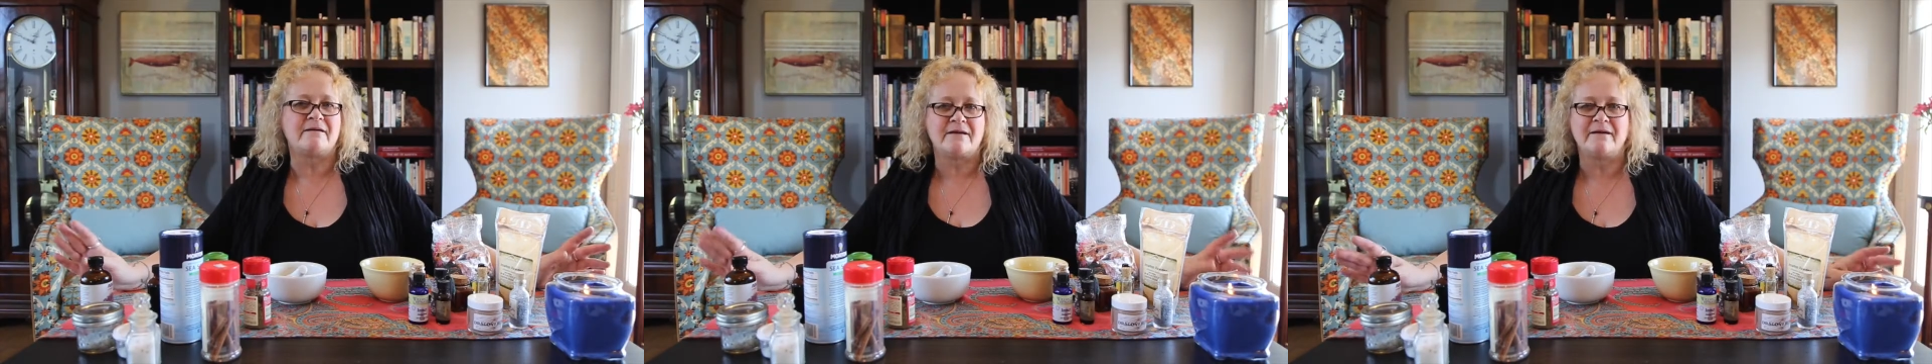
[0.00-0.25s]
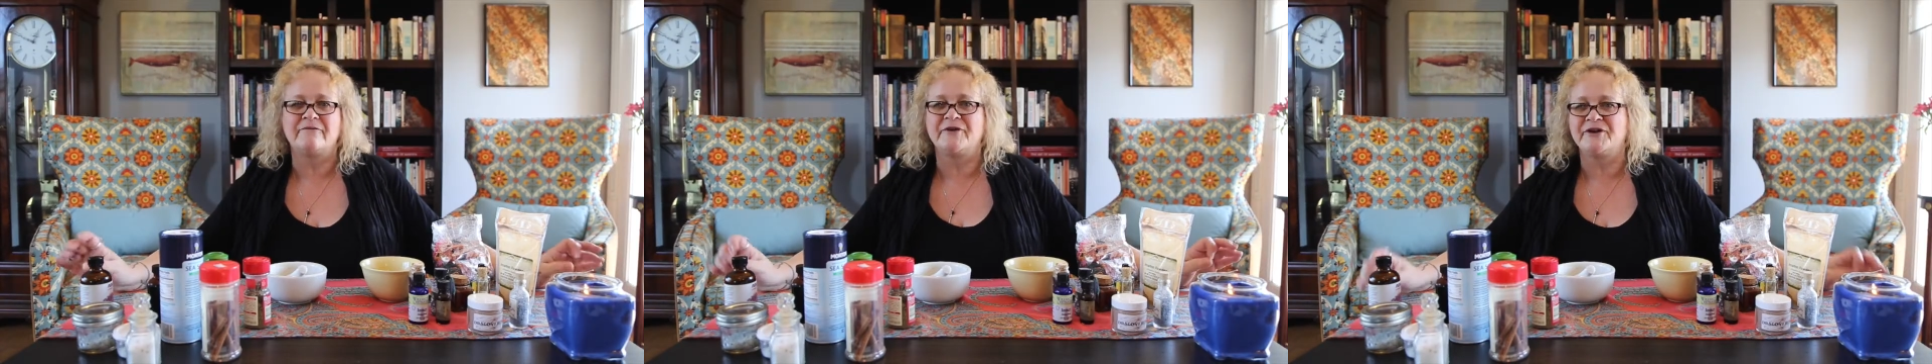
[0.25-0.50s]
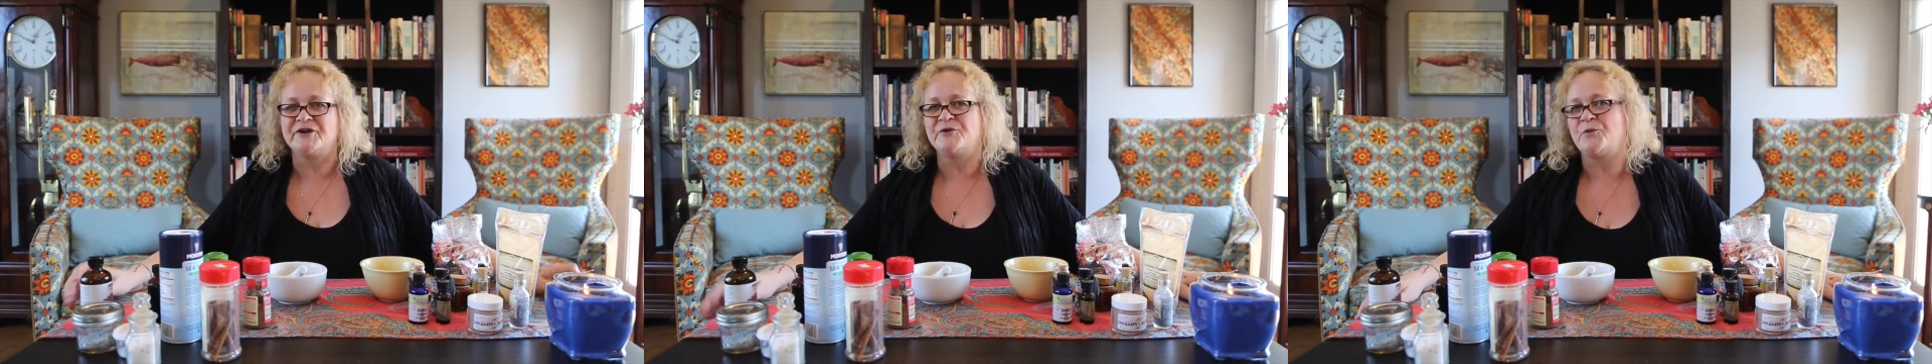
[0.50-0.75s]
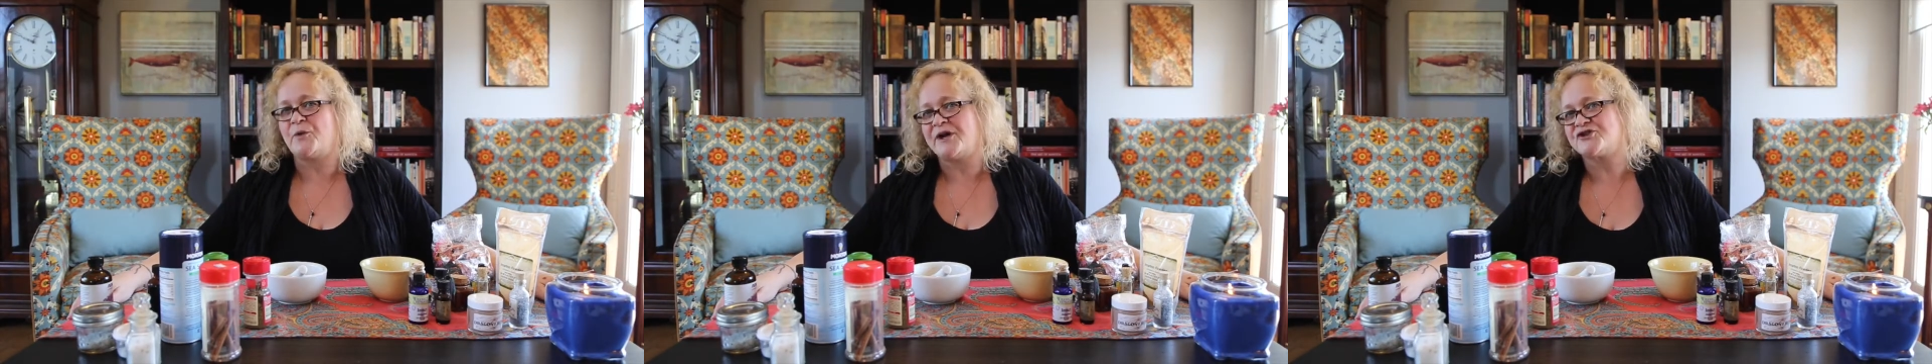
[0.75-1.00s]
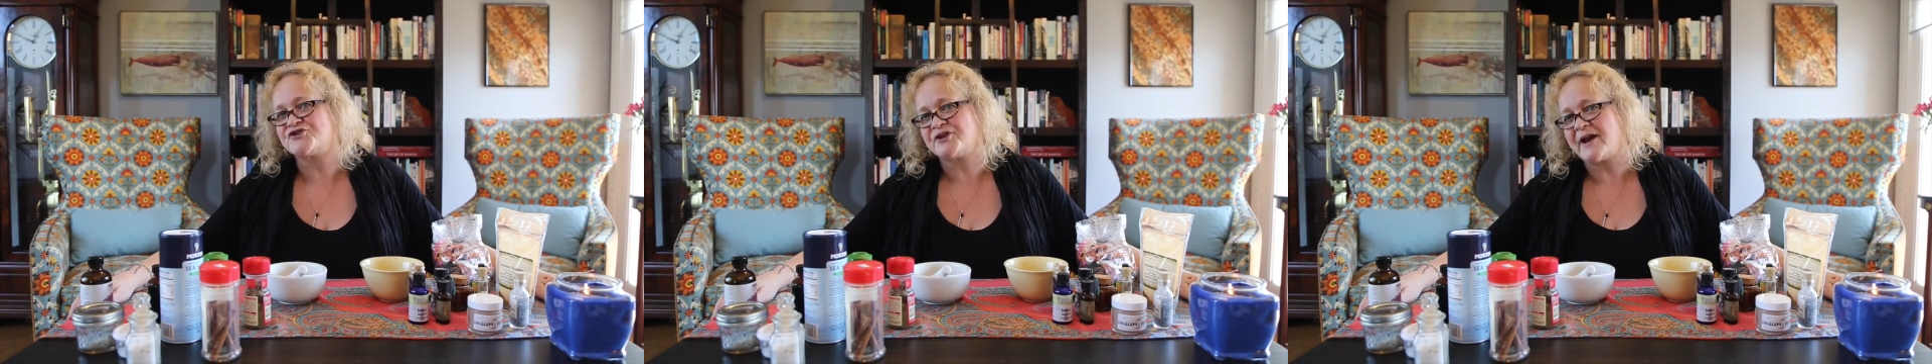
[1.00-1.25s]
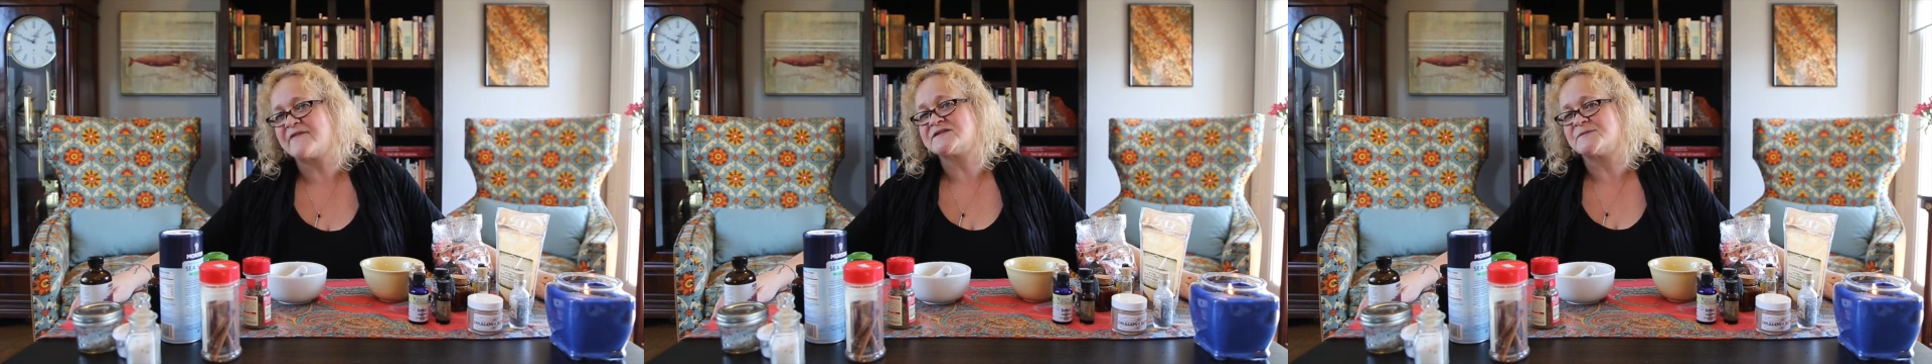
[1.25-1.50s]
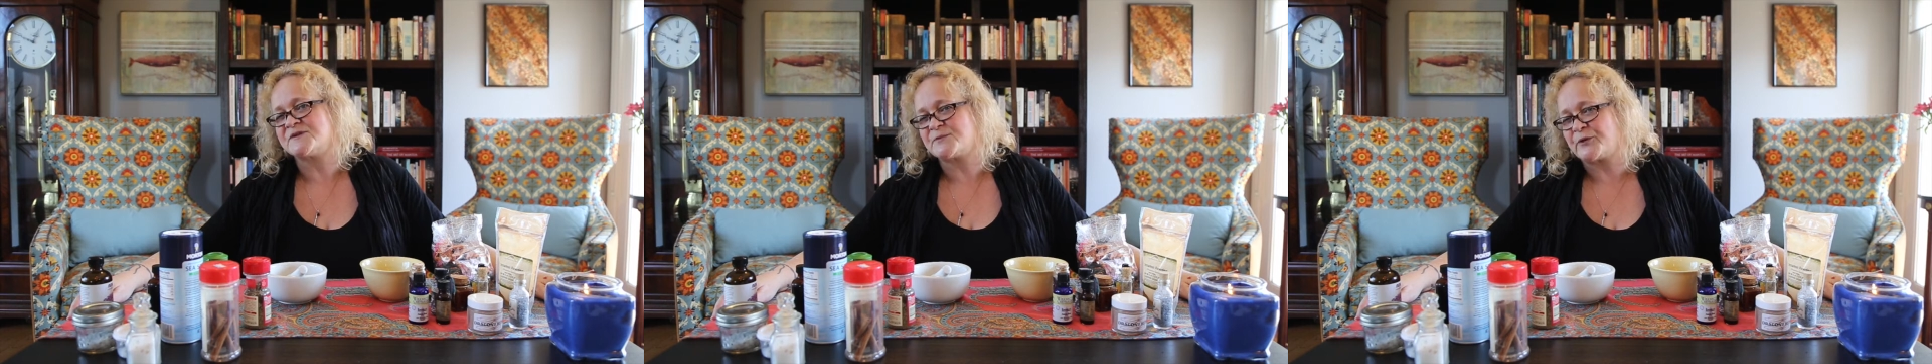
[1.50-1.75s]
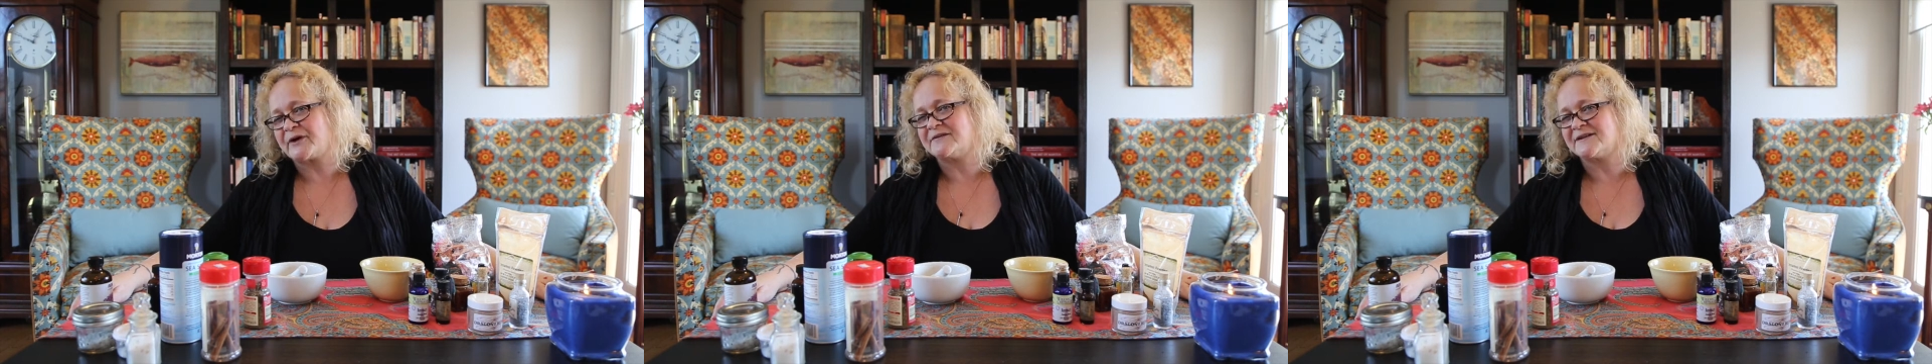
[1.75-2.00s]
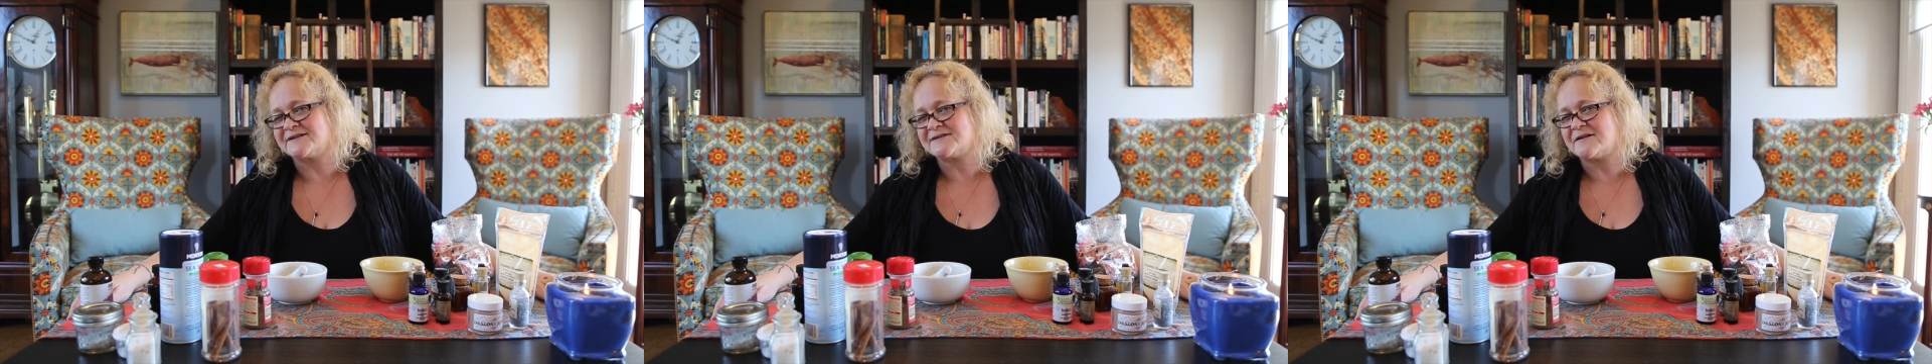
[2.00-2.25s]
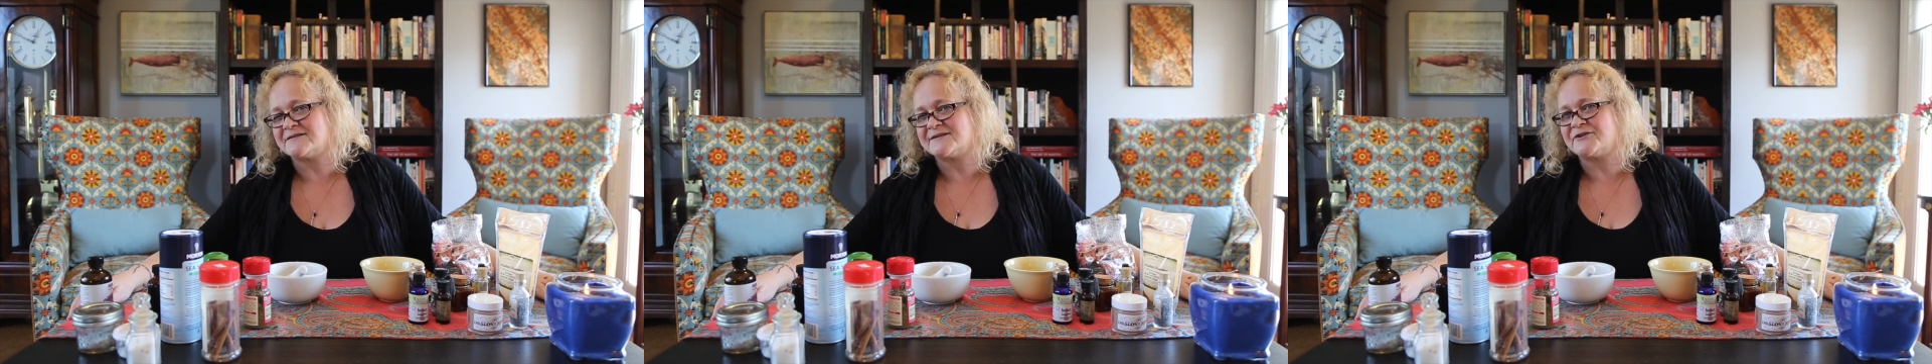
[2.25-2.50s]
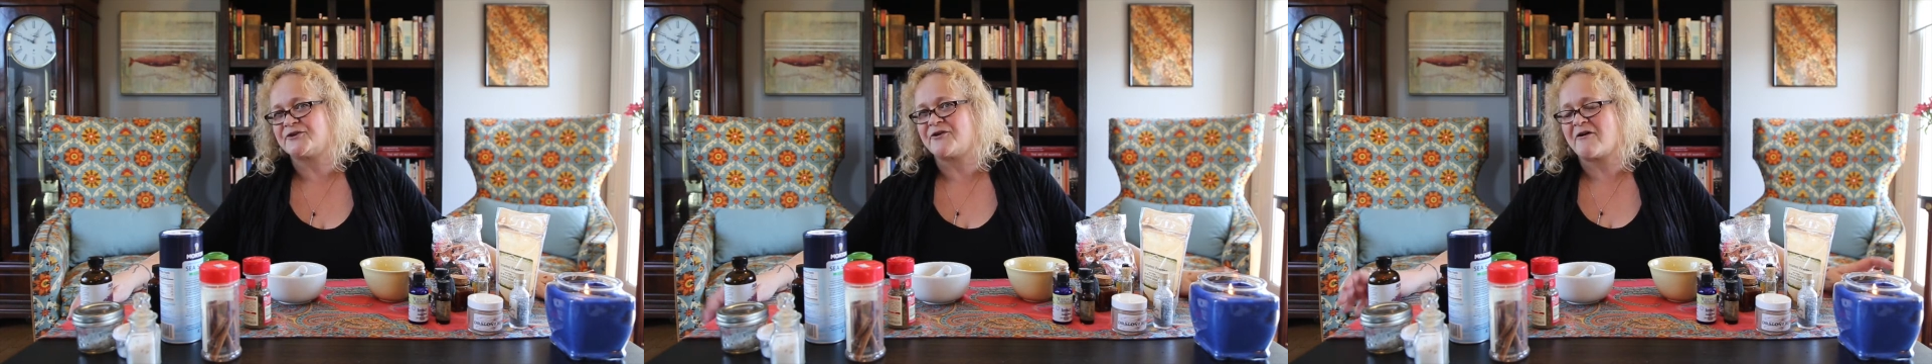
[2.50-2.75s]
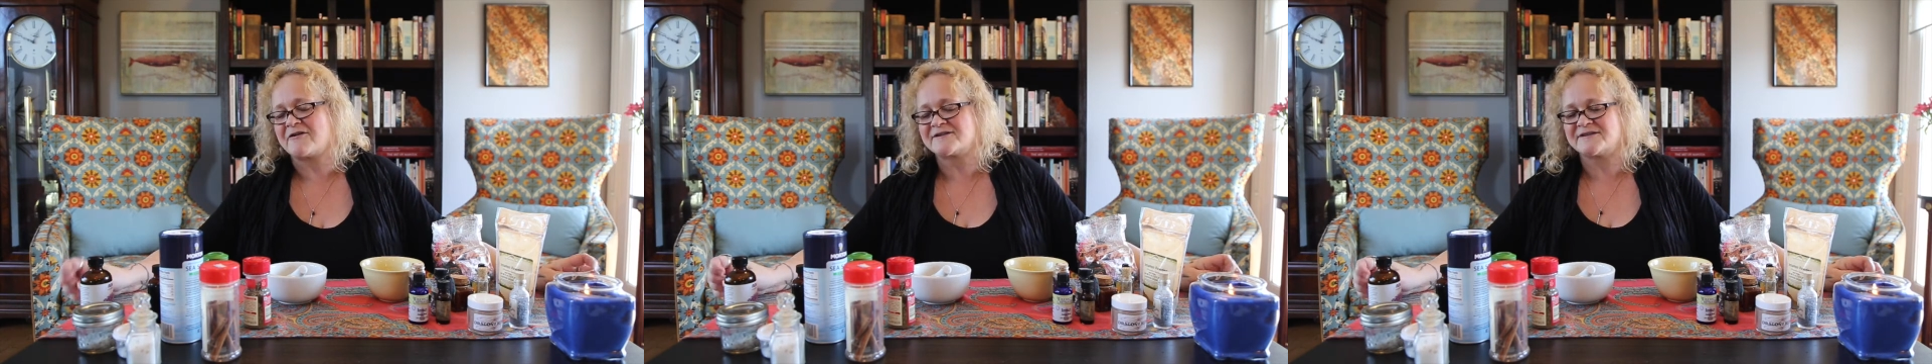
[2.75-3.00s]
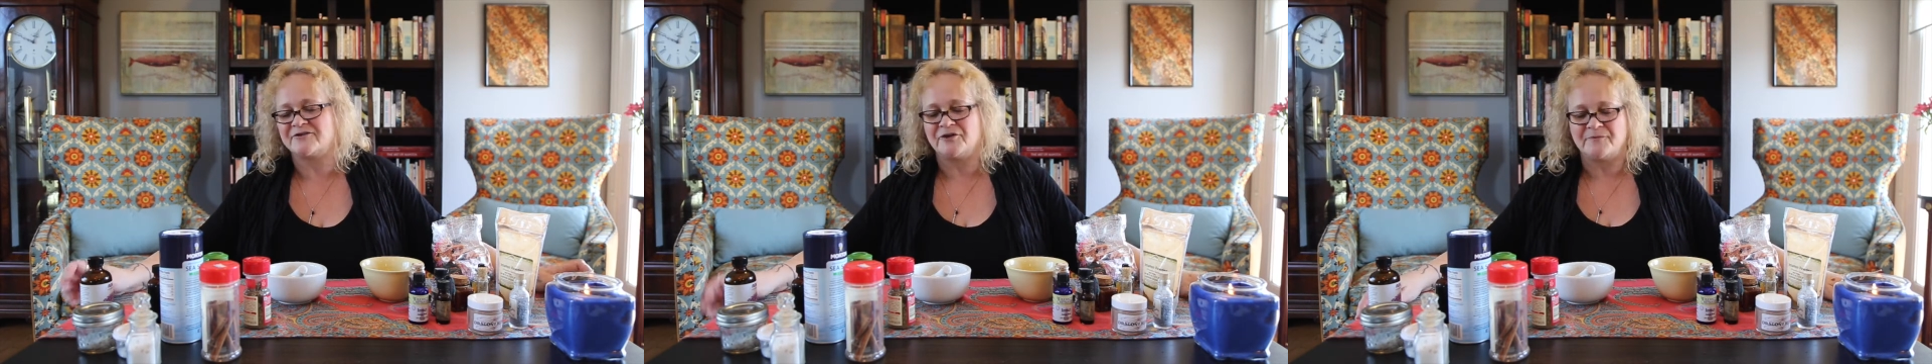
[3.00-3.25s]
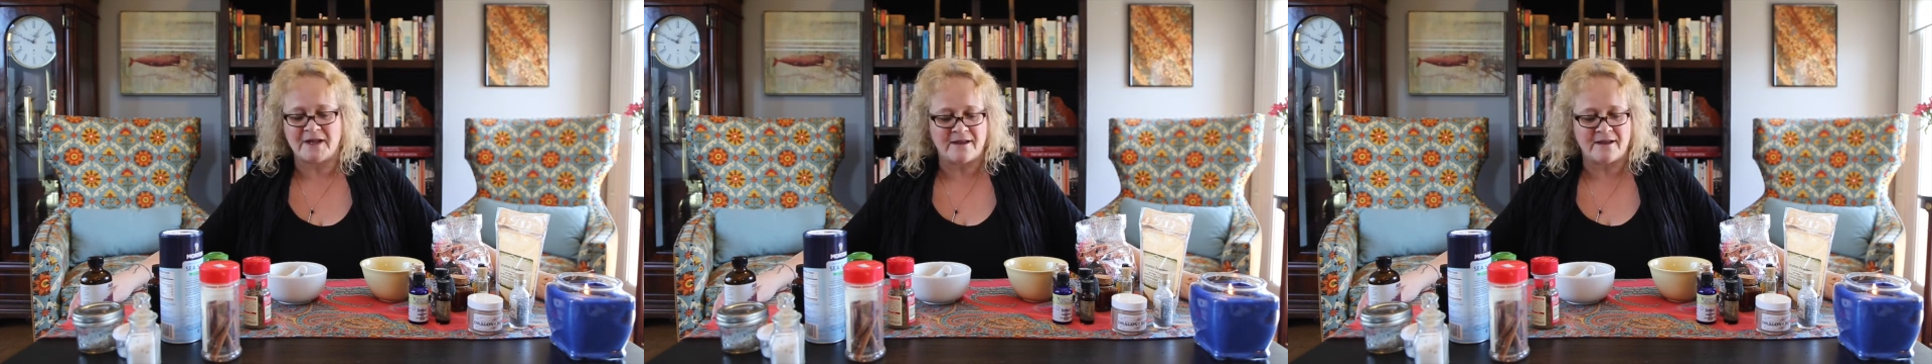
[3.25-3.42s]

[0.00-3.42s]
Every good witch should have some sprinkling salts in her arsenal.